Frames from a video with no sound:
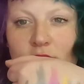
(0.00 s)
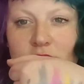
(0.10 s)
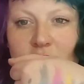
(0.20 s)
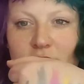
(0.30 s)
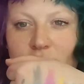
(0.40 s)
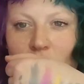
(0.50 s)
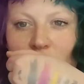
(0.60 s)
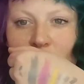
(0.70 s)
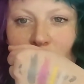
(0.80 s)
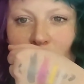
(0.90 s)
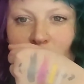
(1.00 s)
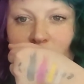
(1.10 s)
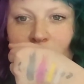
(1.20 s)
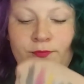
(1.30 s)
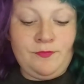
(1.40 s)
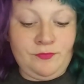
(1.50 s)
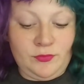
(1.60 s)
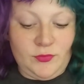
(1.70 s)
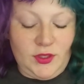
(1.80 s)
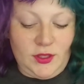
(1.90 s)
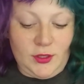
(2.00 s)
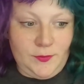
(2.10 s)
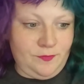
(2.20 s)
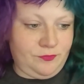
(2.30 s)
And there's Golden Boy right there.